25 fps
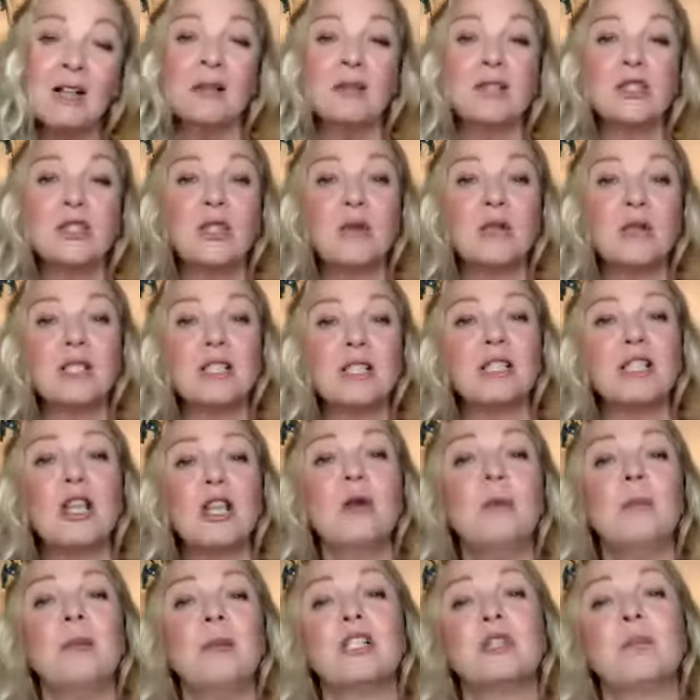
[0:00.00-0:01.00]
So it's
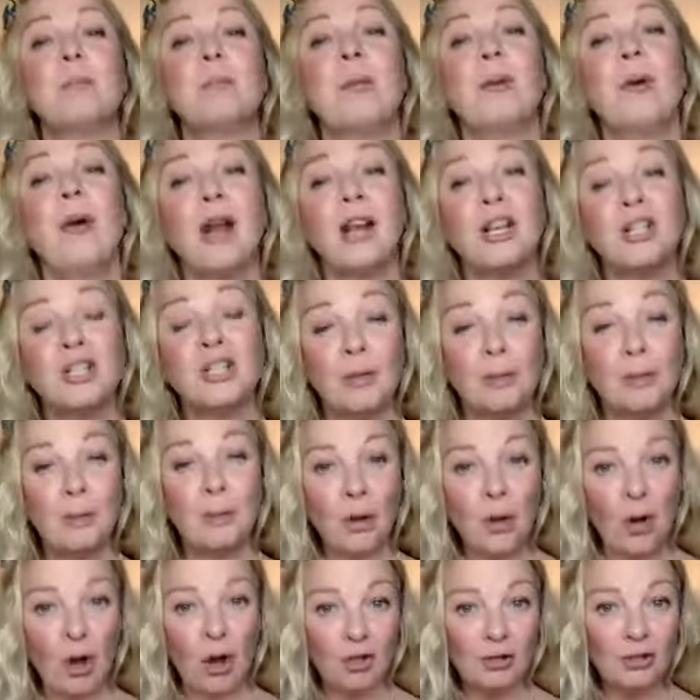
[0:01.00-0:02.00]
so much pressure
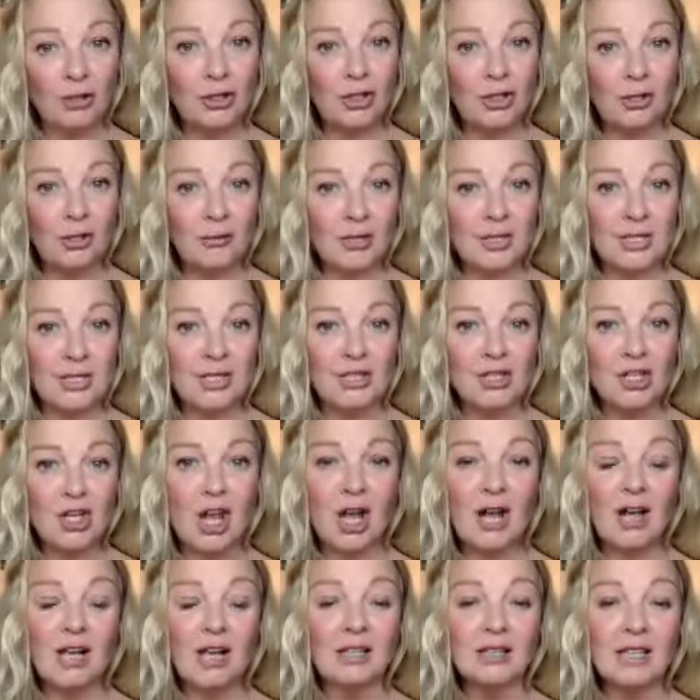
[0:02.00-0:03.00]
put on you as a
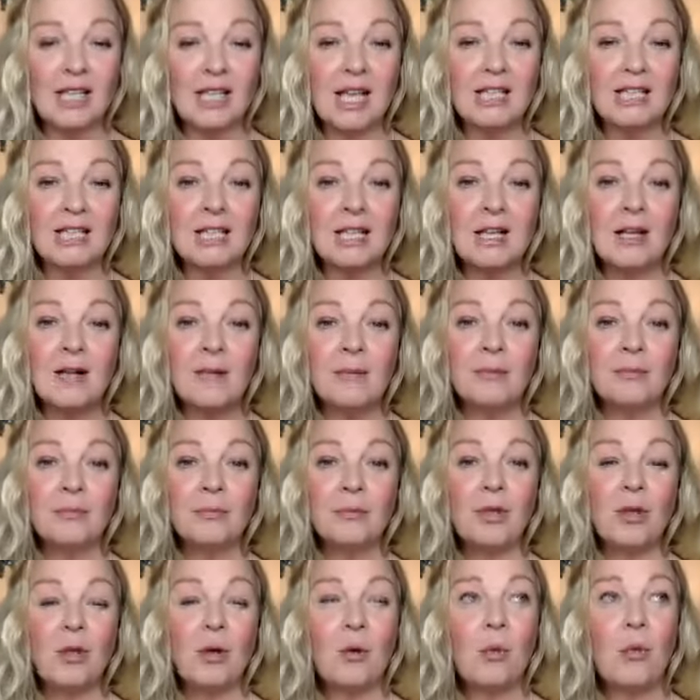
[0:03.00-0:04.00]
child. And
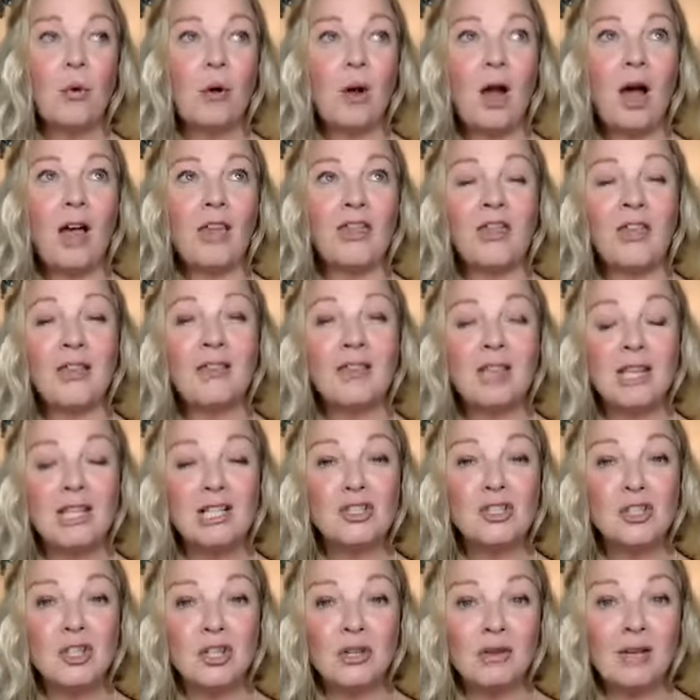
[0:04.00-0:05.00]
I think
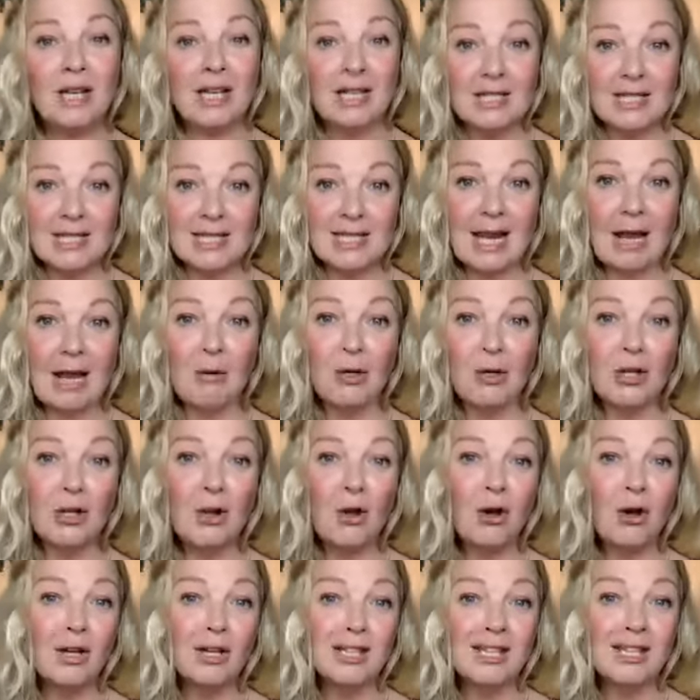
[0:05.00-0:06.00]
these new kids now are
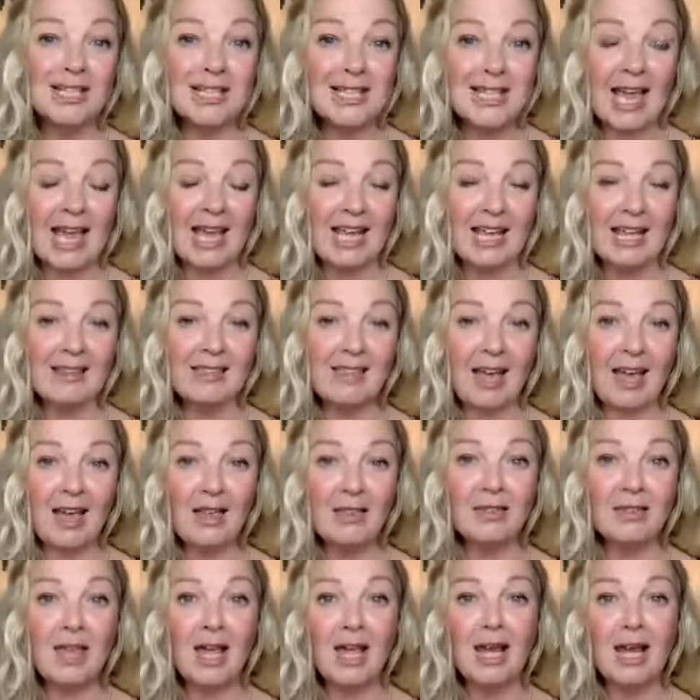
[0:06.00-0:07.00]
not going to take
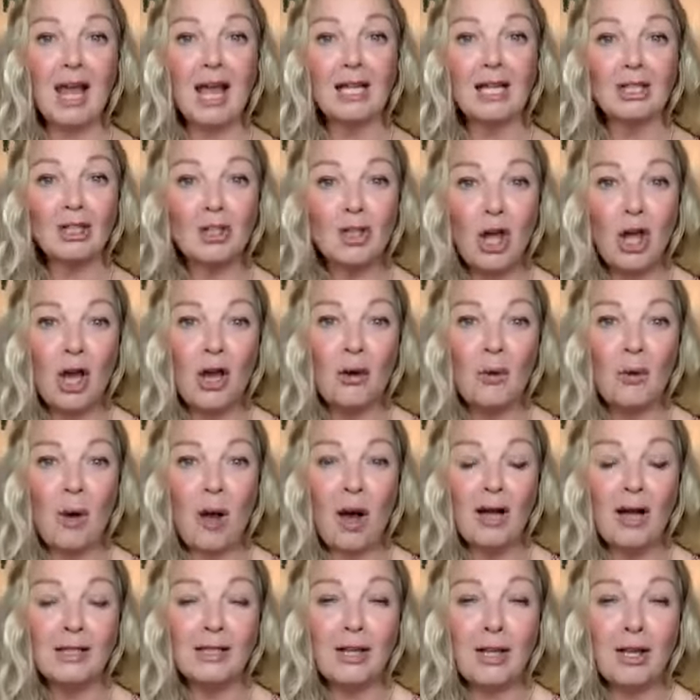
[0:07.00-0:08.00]
that. They're like, no,
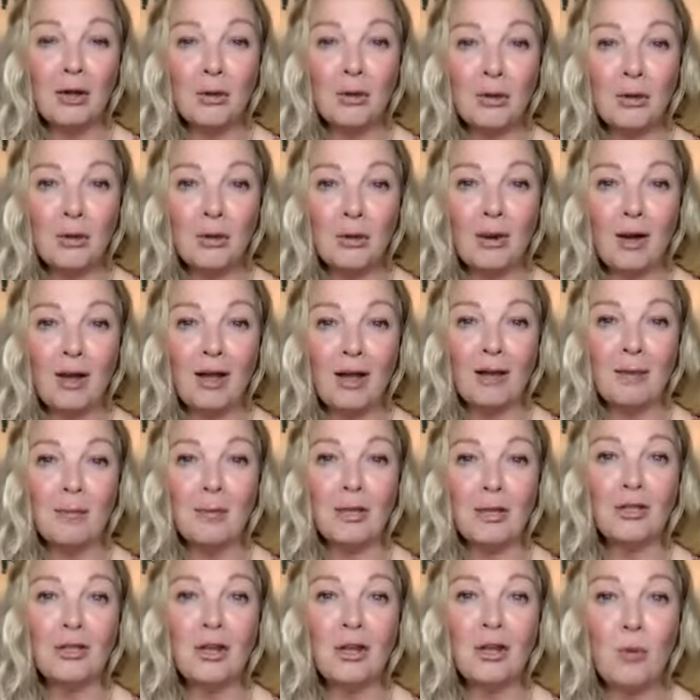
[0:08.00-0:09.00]
I know who I am.
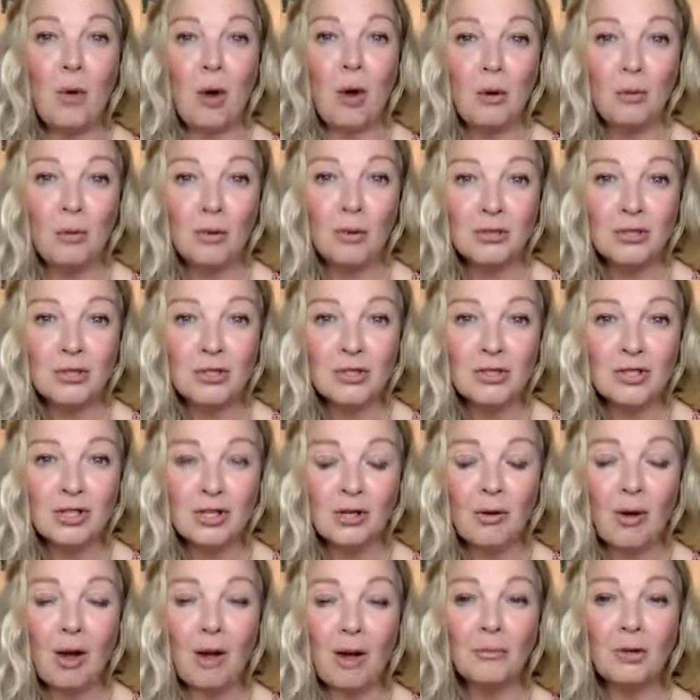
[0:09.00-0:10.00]
I know what I want to
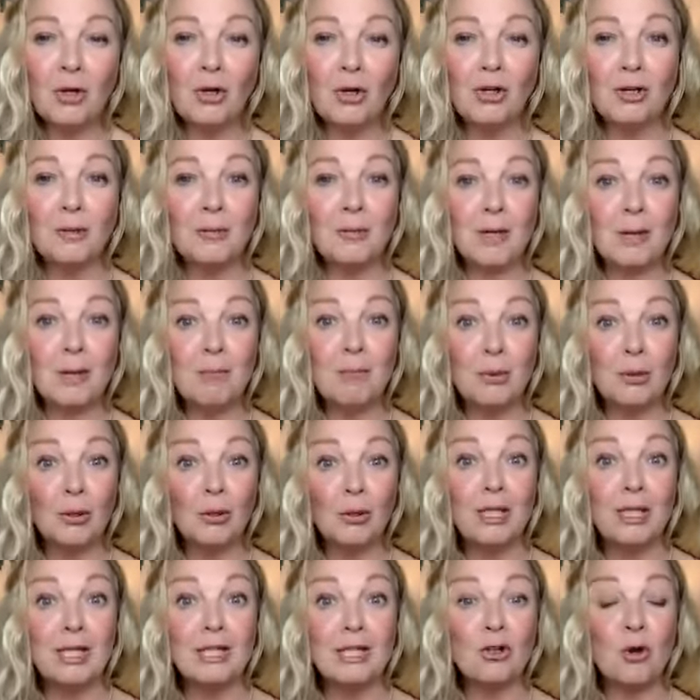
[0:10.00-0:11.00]
do. I'm not going to be
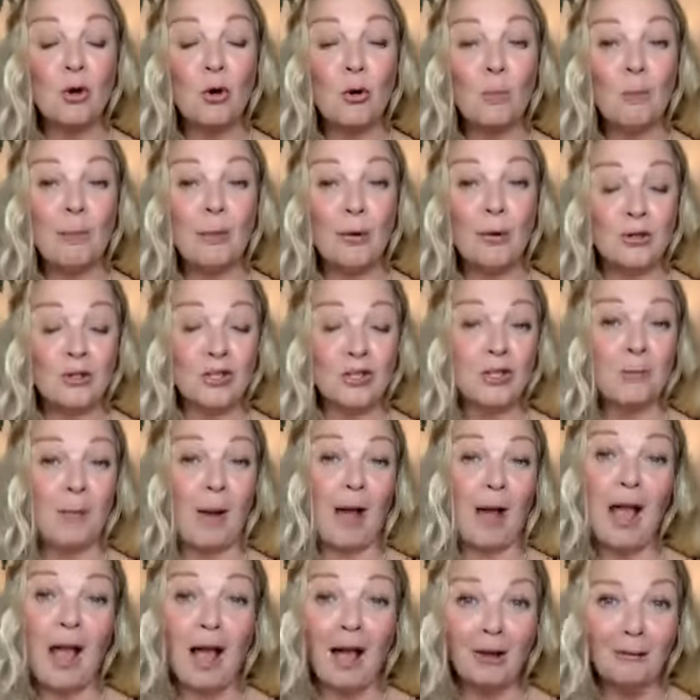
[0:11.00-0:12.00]
bullied or pushed
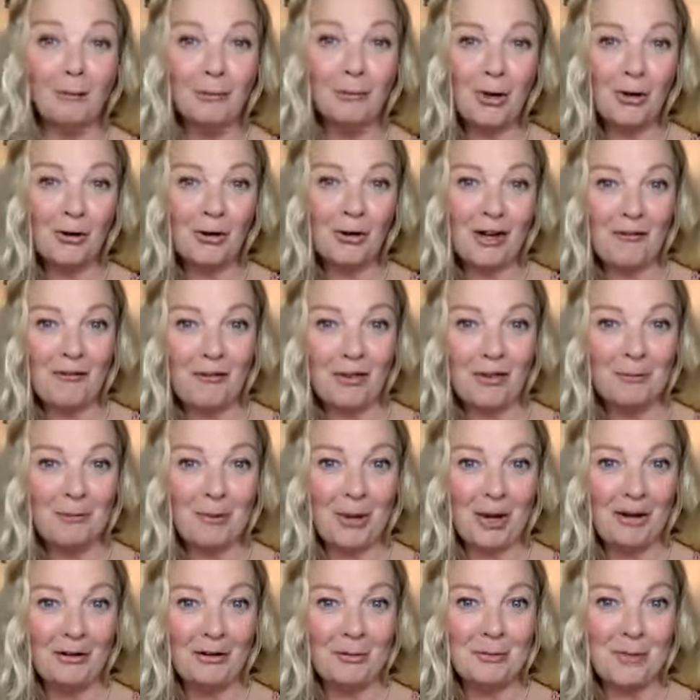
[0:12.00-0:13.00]
by. I'm your loving
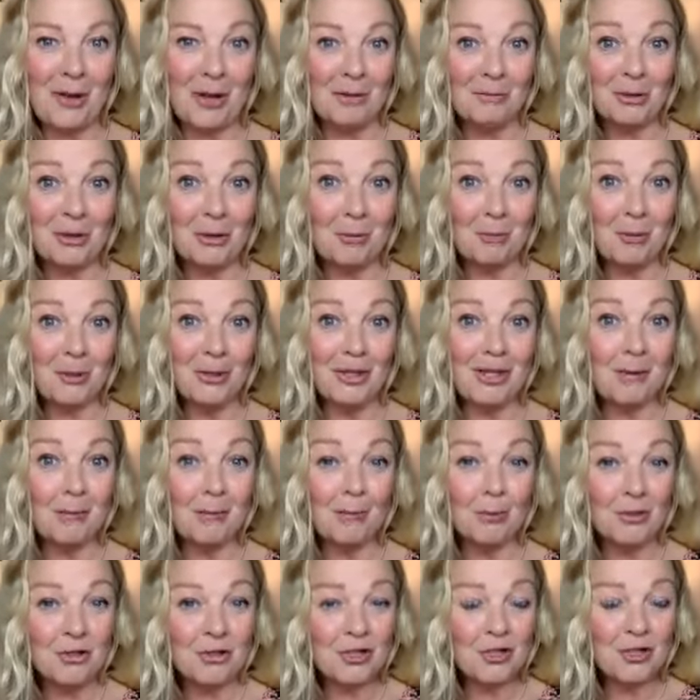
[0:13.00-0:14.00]
parent, but I'm going to bully
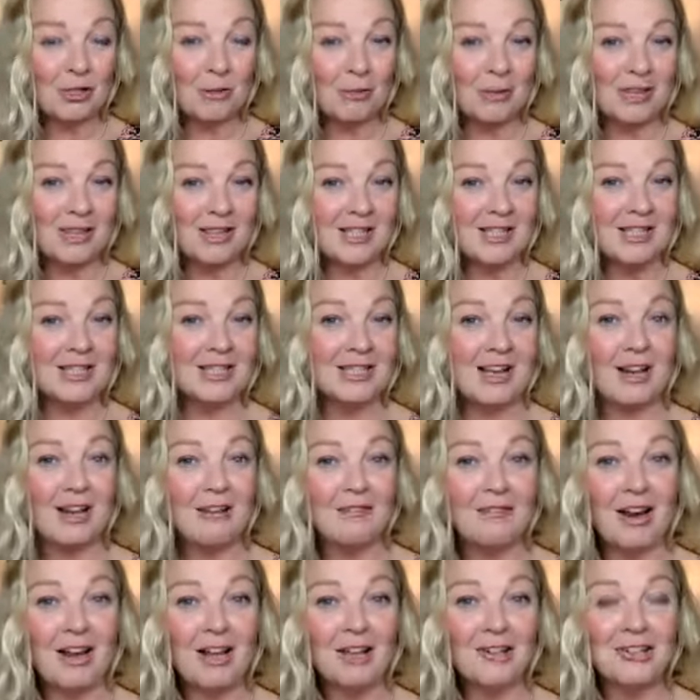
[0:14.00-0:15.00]
and push you in this
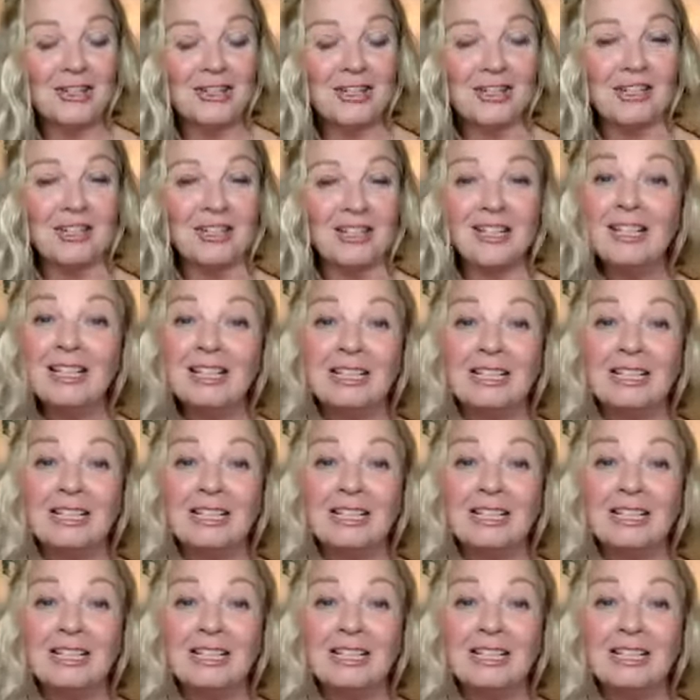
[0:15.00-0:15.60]
direction.